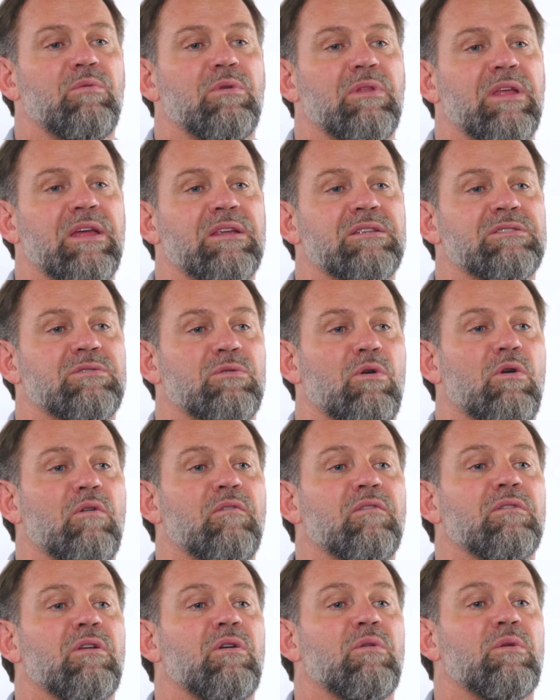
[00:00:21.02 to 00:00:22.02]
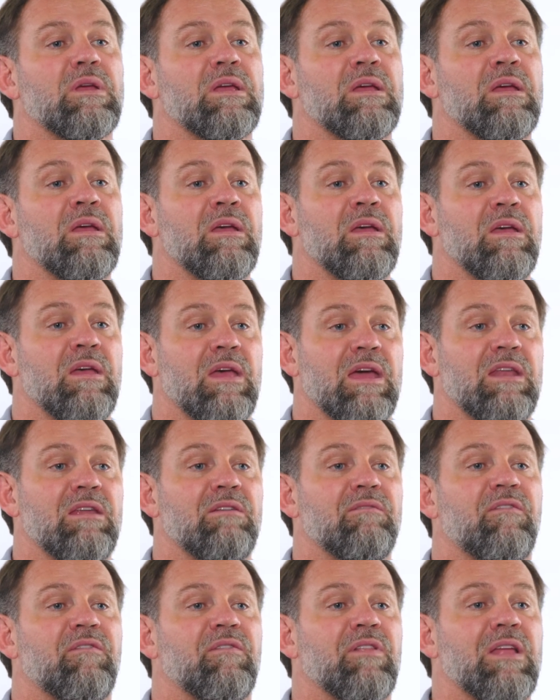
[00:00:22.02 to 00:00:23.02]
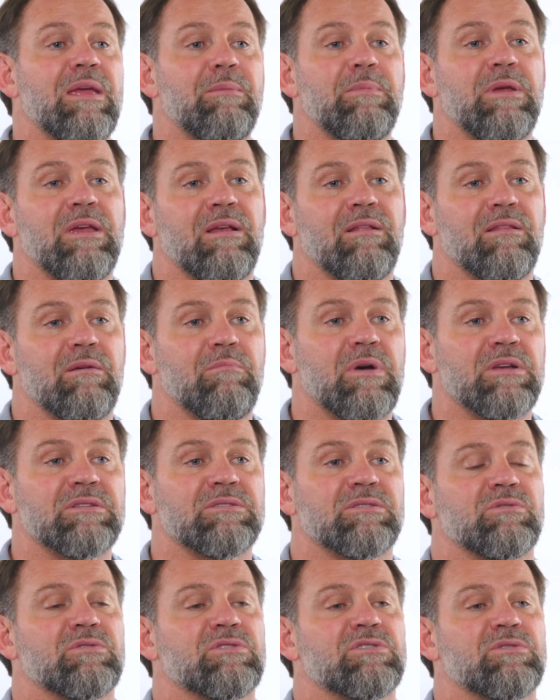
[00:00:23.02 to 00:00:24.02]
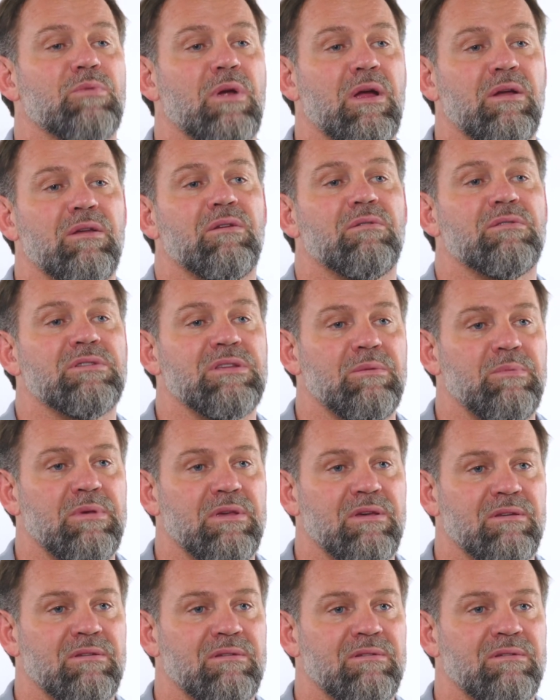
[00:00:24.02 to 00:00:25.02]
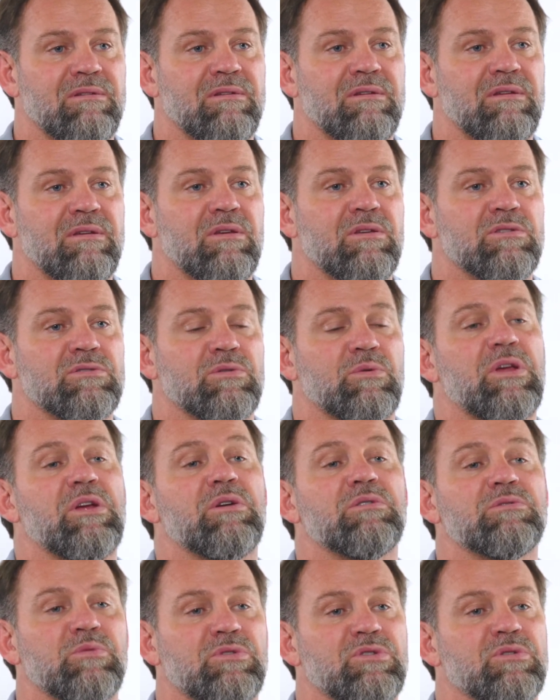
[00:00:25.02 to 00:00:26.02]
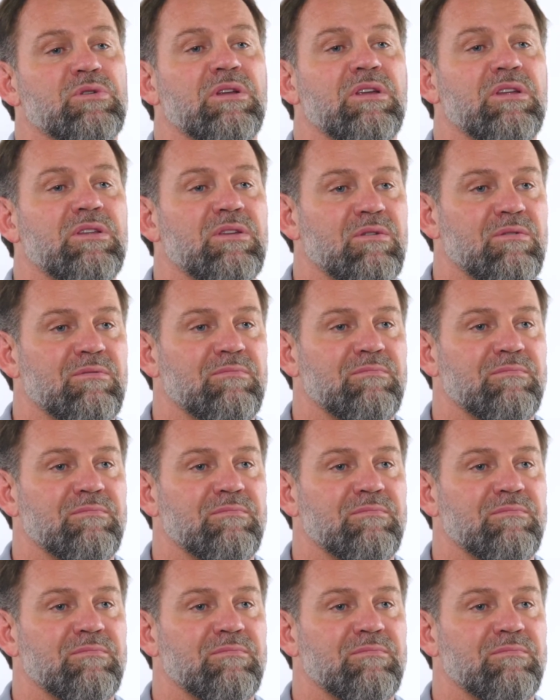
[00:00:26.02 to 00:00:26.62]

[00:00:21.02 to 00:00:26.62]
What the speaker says: related to overloading and inflaming the muscles surrounding your tibia. So here's what you're going to do.